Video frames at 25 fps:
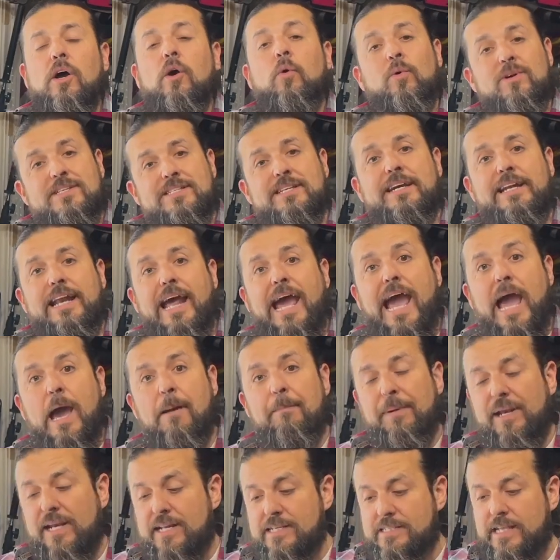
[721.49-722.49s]
what's gonna
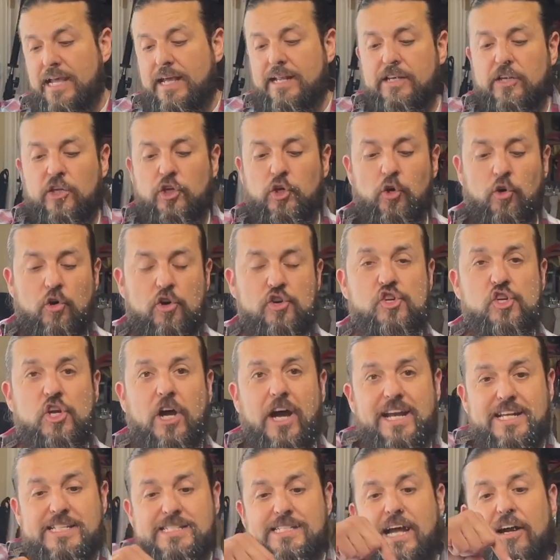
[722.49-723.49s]
happen is that your
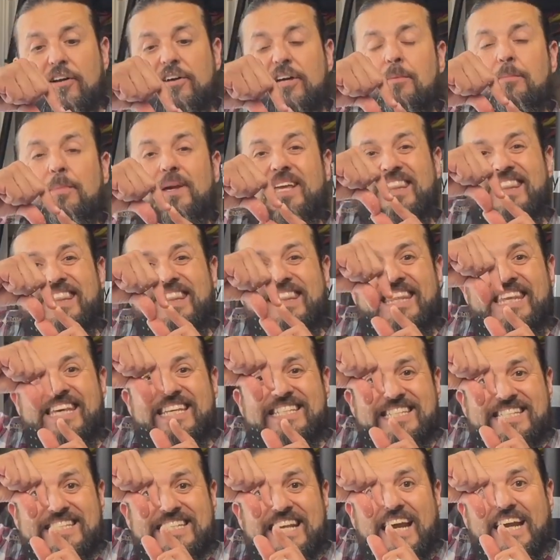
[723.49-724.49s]
shot is now gonna be
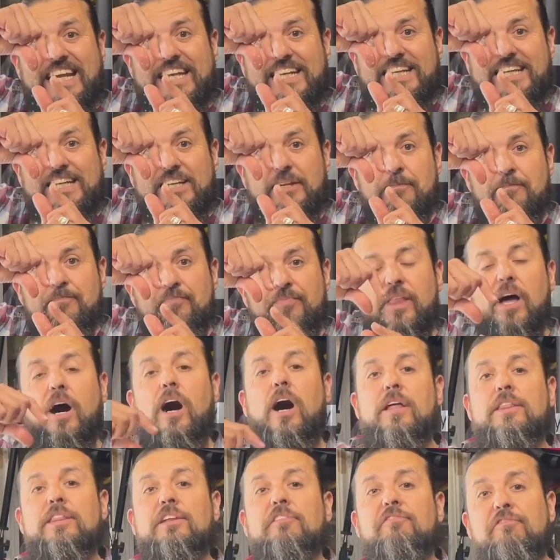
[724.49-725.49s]
this tiny
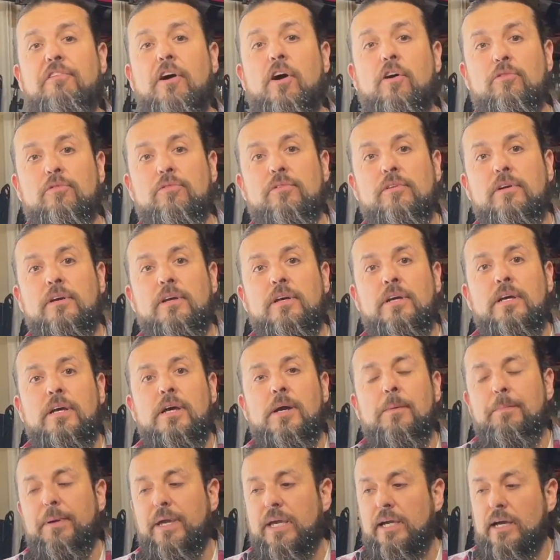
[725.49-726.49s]
on the phone
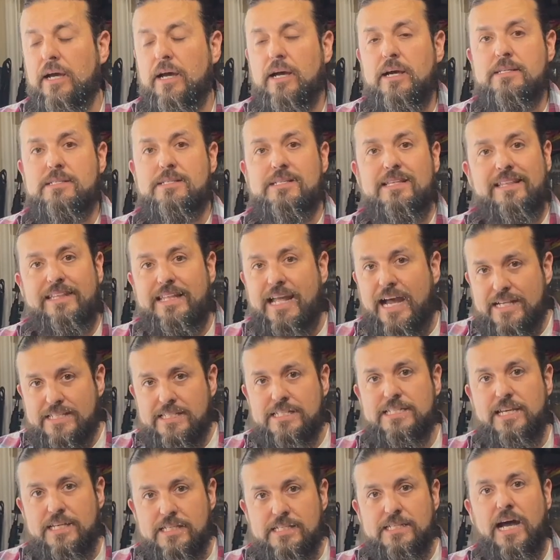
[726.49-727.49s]
because
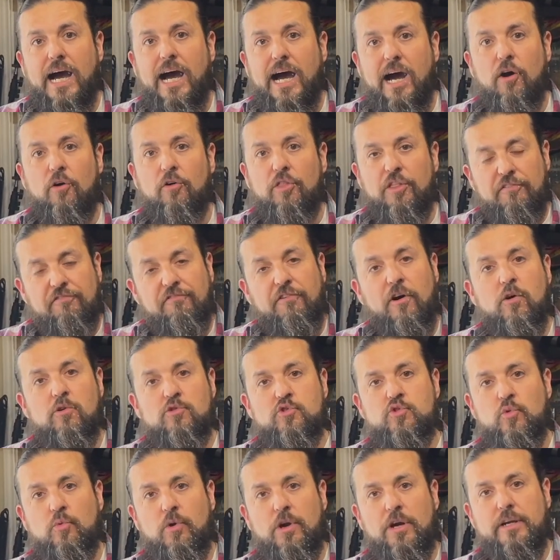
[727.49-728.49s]
that's just how the
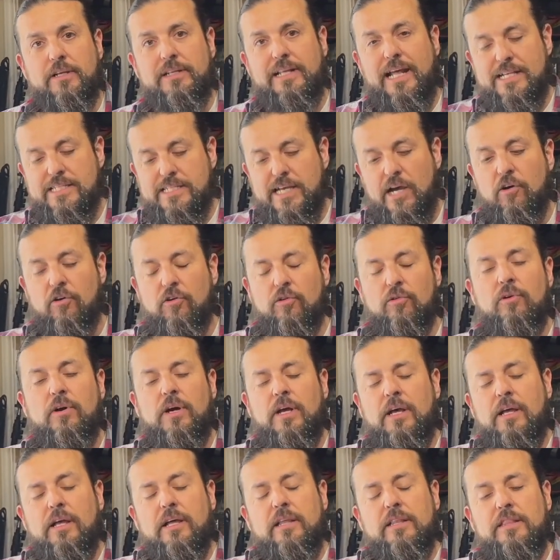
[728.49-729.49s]
phones work. That's how
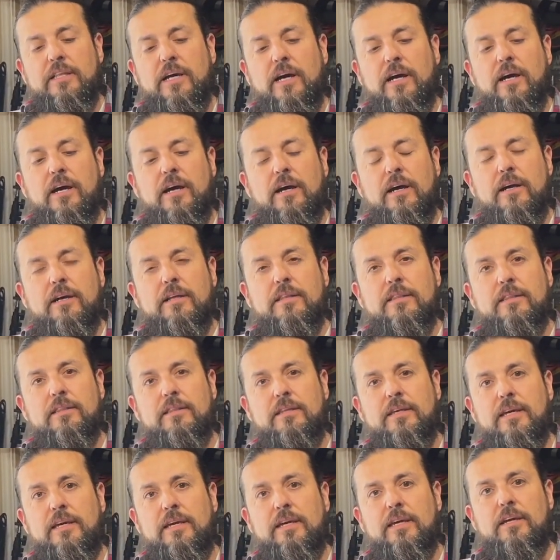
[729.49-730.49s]

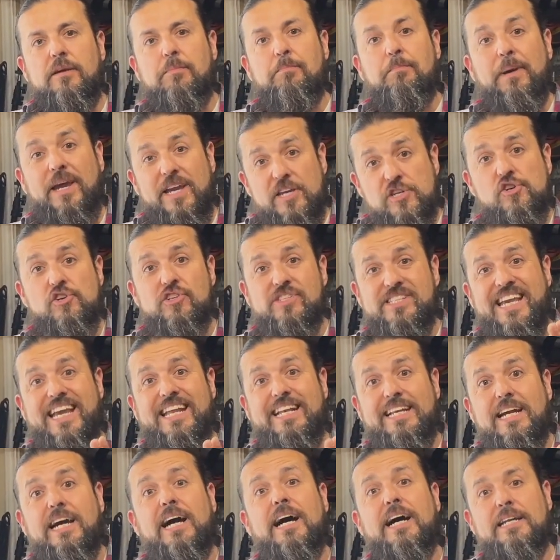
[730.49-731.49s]
the pictures
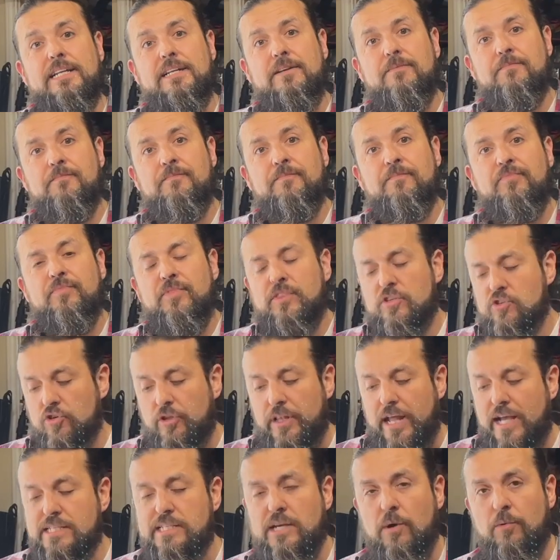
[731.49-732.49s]
get cut. So
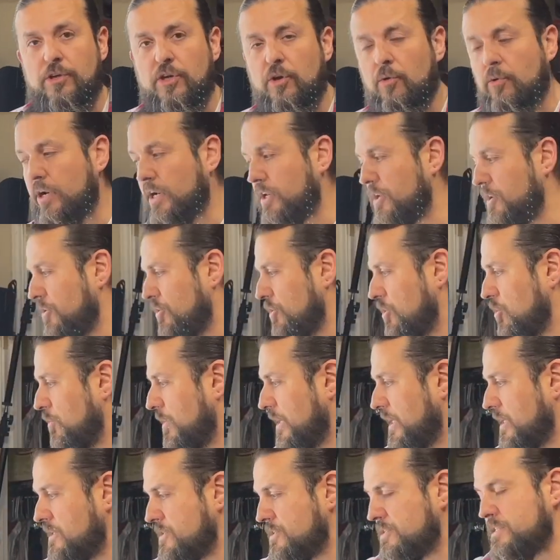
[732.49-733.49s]
that's not what you wanna do. You
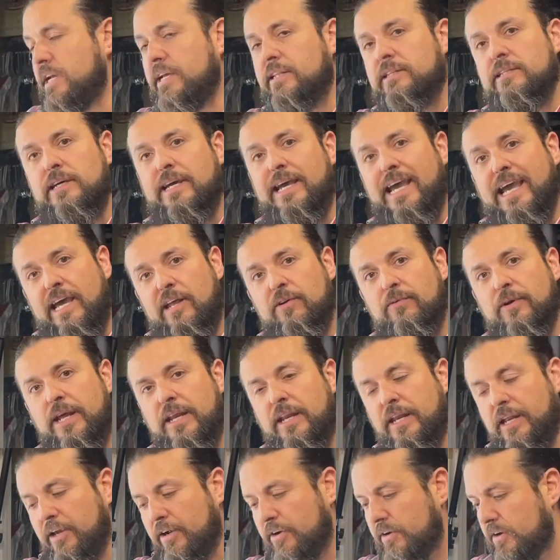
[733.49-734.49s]
wanna take the head right
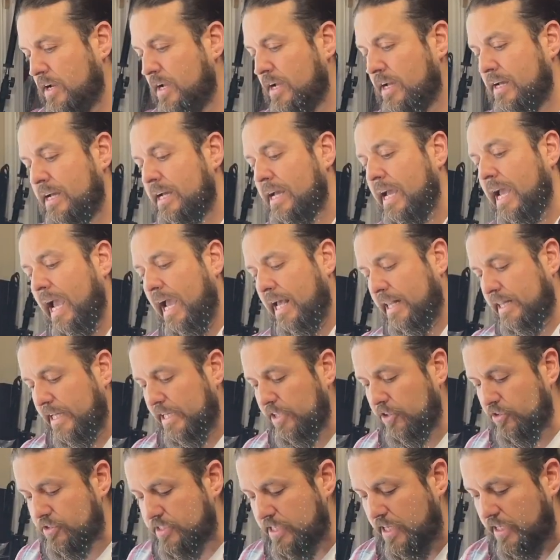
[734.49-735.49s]
here and
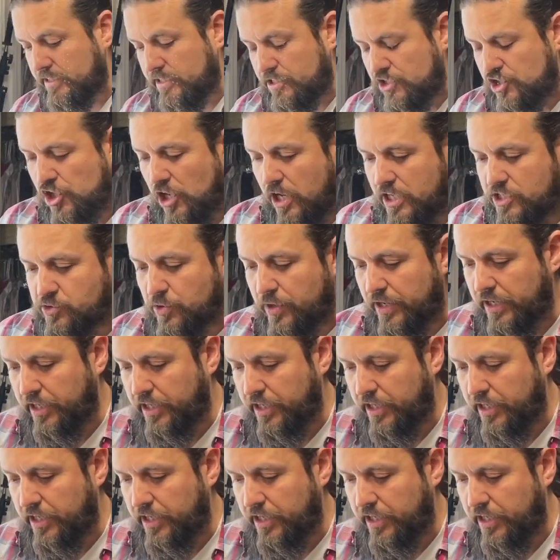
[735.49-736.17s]
then you take these shots right